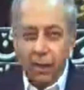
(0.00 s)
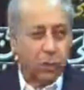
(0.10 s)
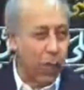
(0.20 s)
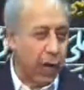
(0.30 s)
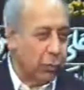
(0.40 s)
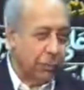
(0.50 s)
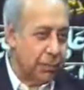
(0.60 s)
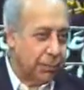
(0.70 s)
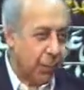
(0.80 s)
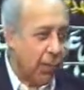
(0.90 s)
Where would
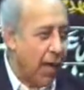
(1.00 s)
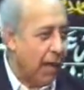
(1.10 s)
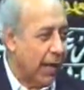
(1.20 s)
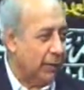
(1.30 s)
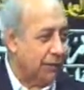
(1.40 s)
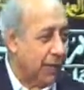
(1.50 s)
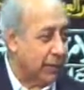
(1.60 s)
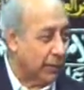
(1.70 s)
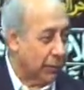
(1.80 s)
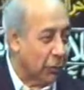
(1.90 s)
Marwan have
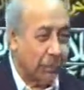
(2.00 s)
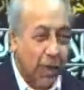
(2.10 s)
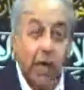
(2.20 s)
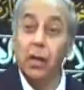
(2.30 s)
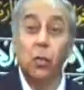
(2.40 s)
taken the Ummah?